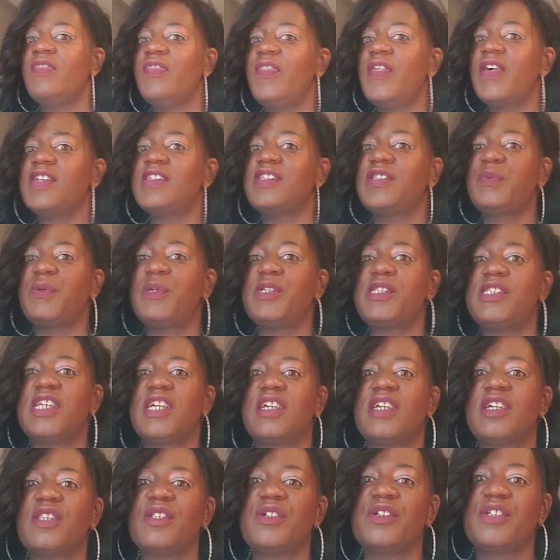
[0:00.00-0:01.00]
This
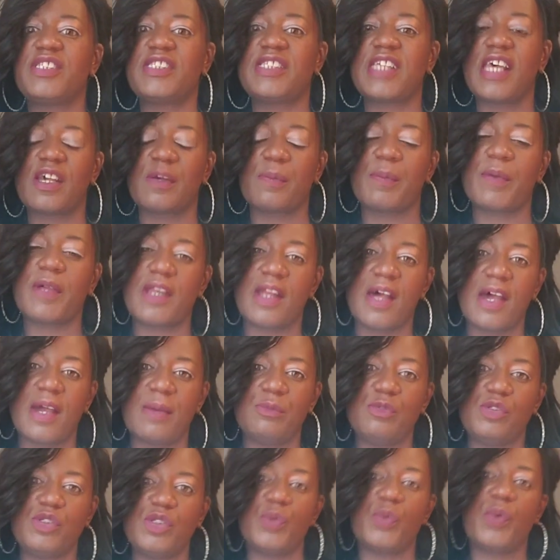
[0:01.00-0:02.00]
particular segment
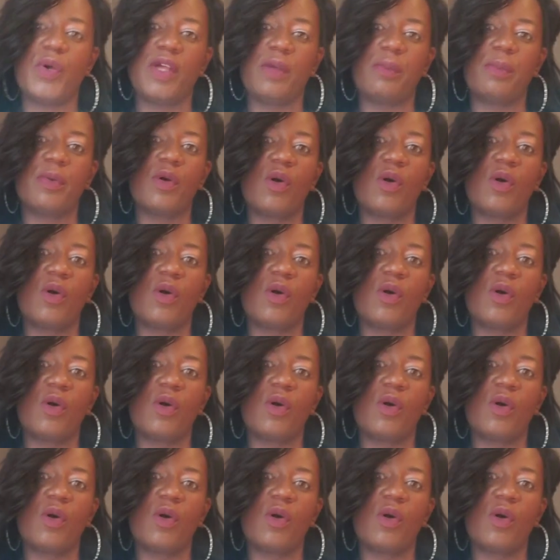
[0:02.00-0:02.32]
I'm doing